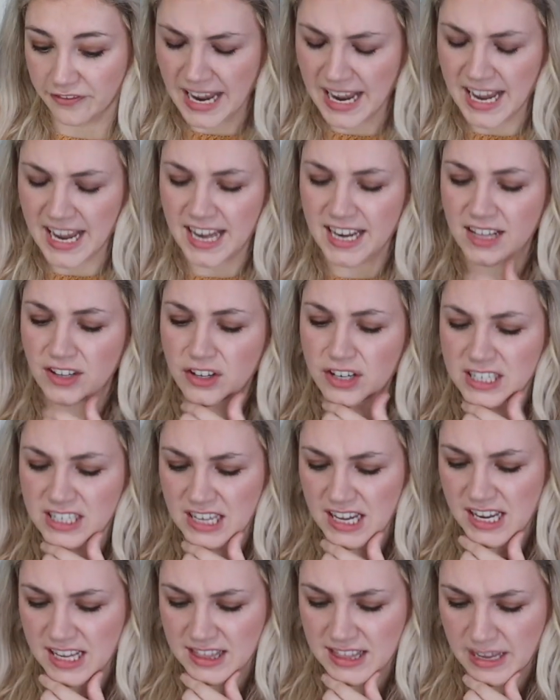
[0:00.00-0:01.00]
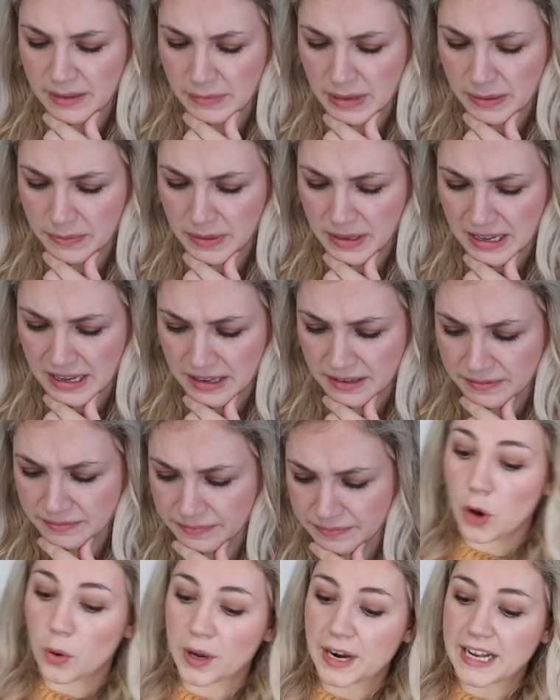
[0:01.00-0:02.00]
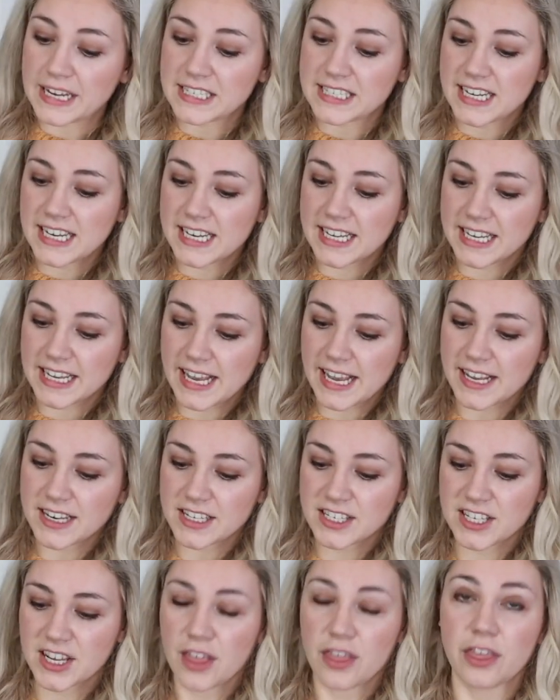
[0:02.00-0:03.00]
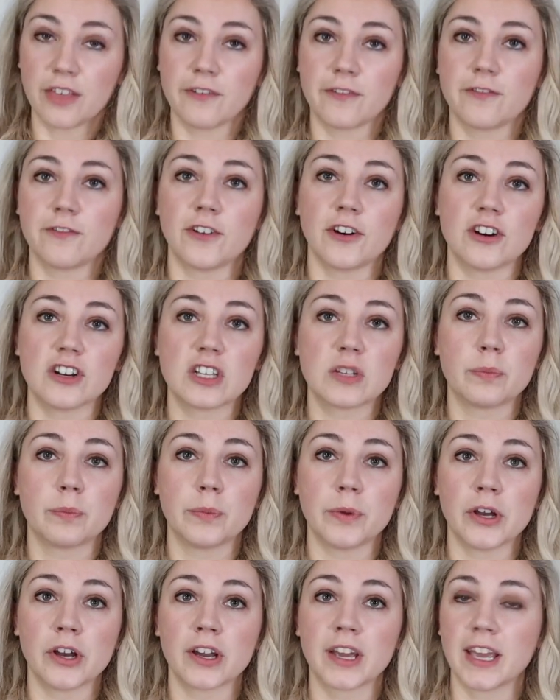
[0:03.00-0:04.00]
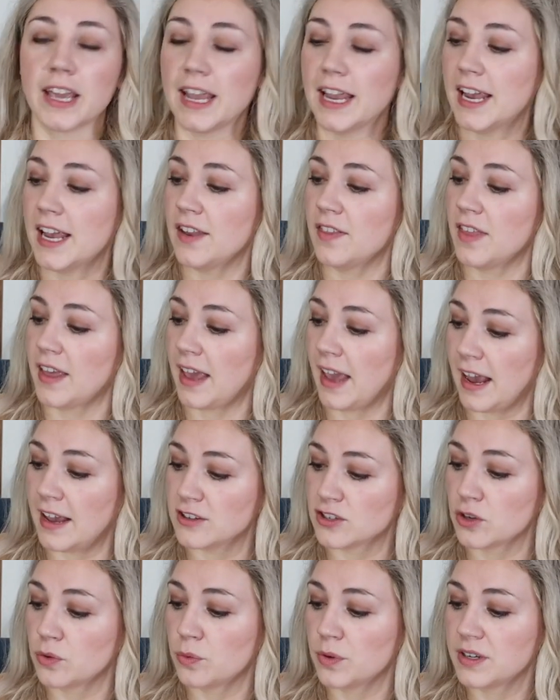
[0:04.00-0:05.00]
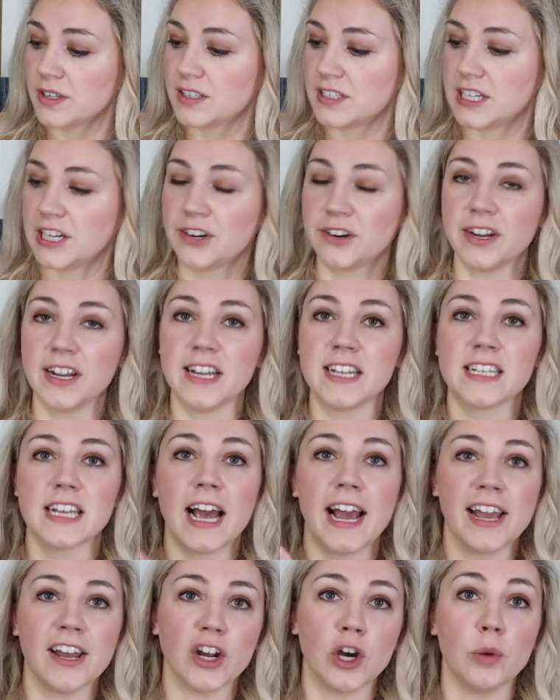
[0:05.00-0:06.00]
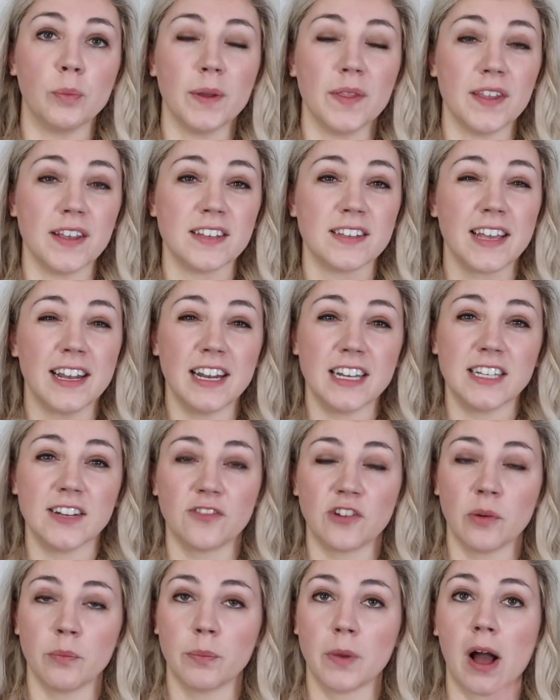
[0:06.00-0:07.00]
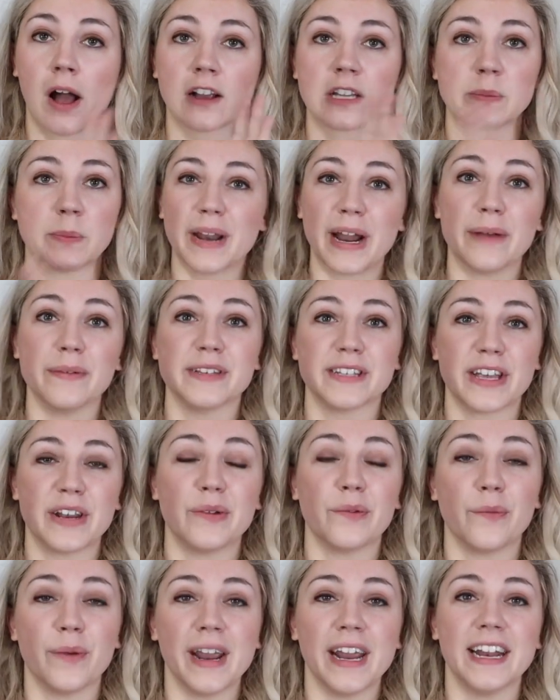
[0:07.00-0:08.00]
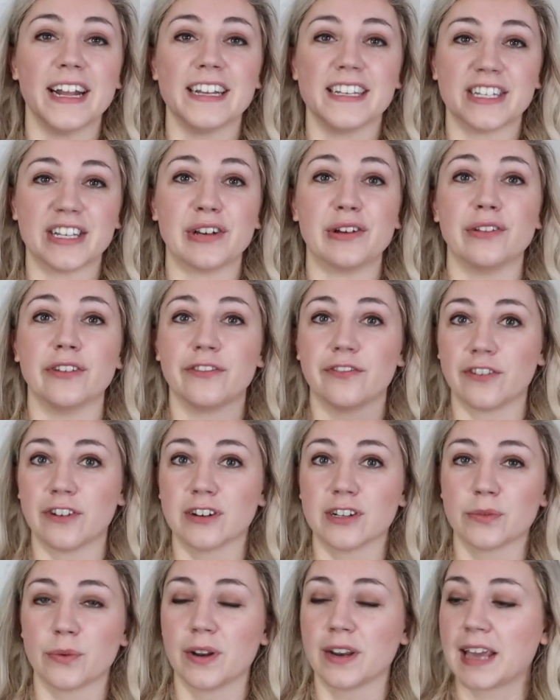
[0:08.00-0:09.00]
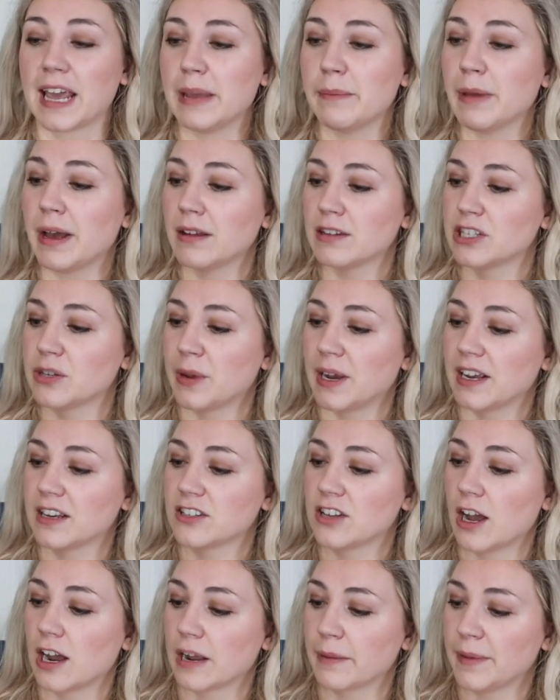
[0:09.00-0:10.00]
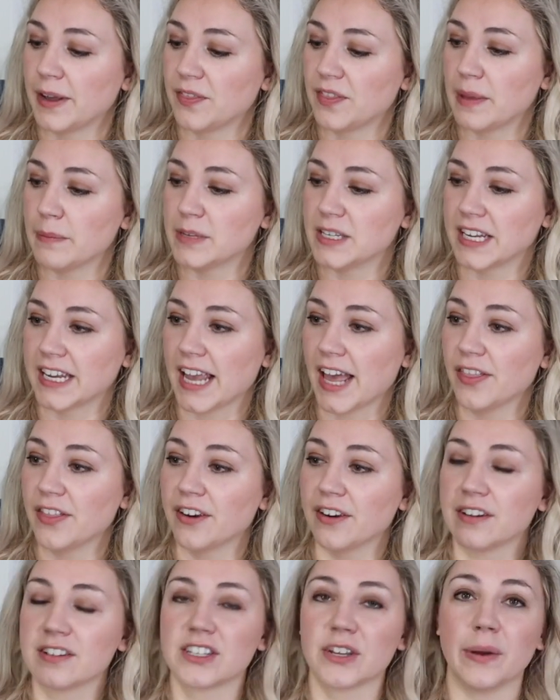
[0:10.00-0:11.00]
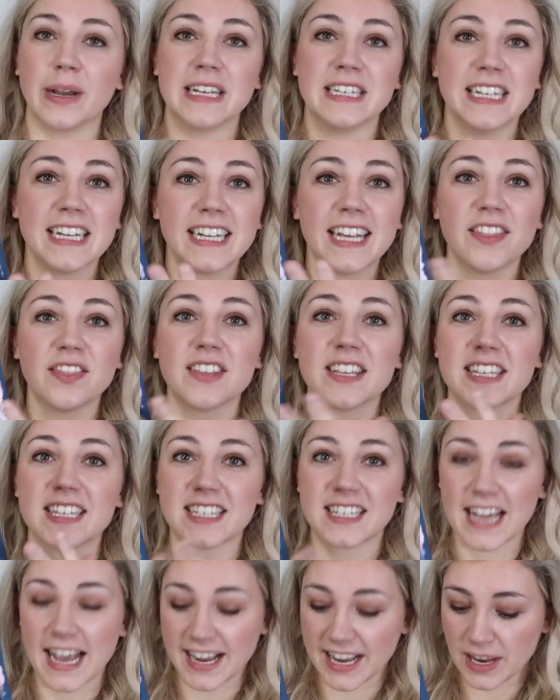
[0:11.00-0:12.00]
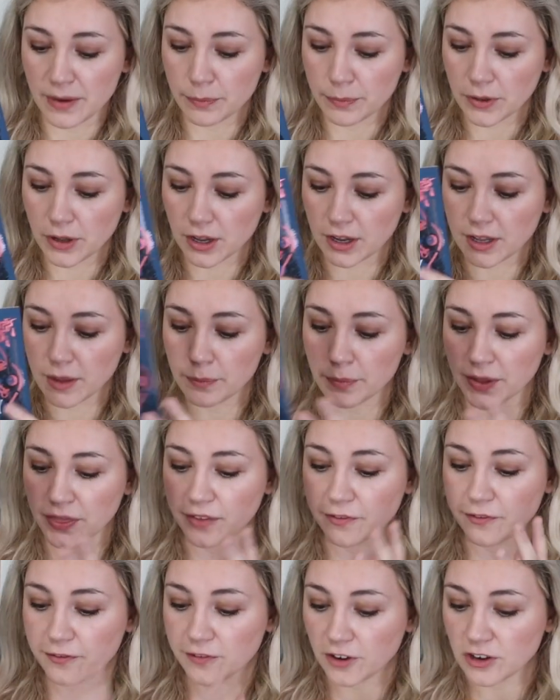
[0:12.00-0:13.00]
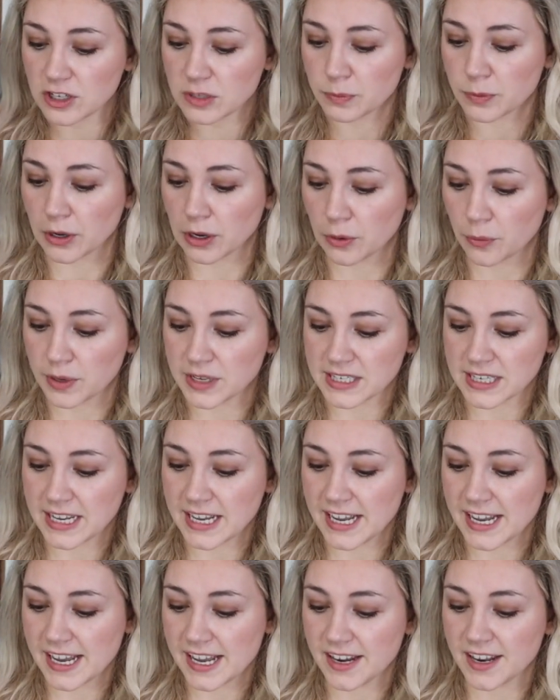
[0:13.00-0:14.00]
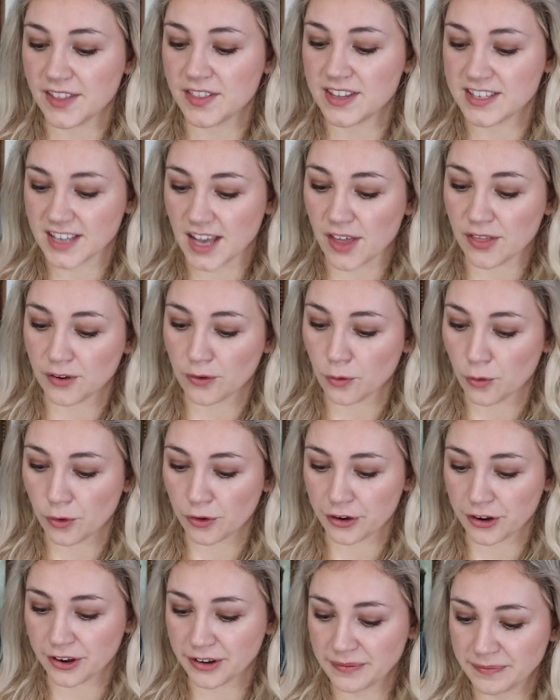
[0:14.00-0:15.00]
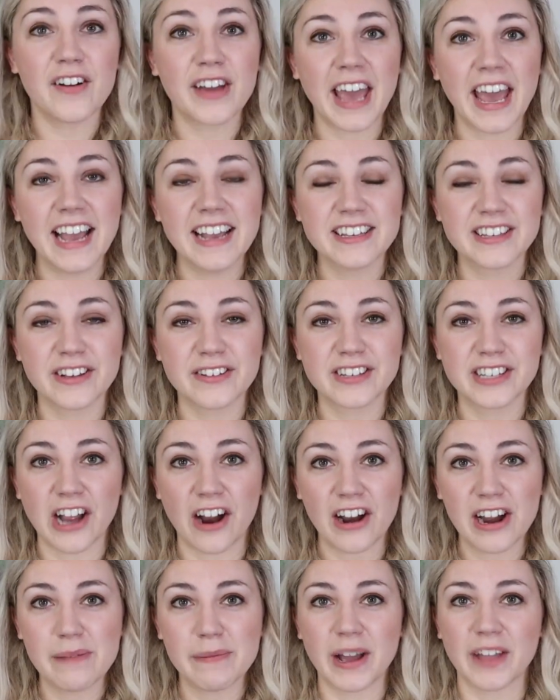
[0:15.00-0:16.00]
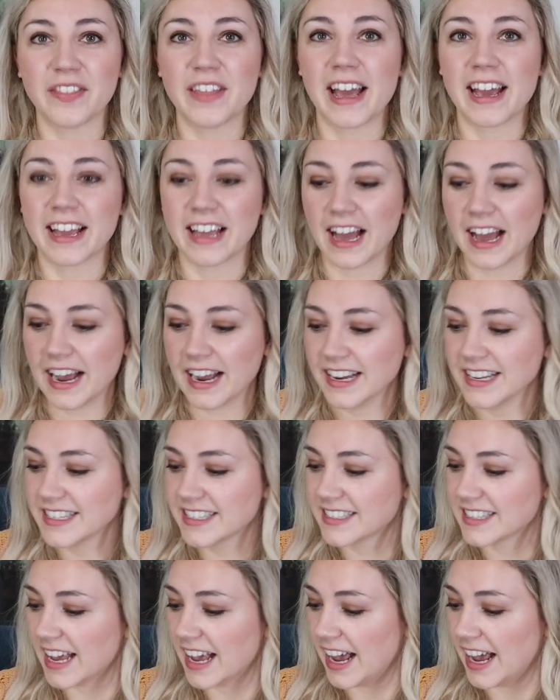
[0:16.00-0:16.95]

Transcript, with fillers: And it looks like that might be it. Oh, and I did get the first book in the Hazelwood series. I had opened this in a different box, but I was gonna wait until the first one came out so I could talk about them together. So I did get the second book, but the first book was in this other order. Okay, so sorry about that, guys.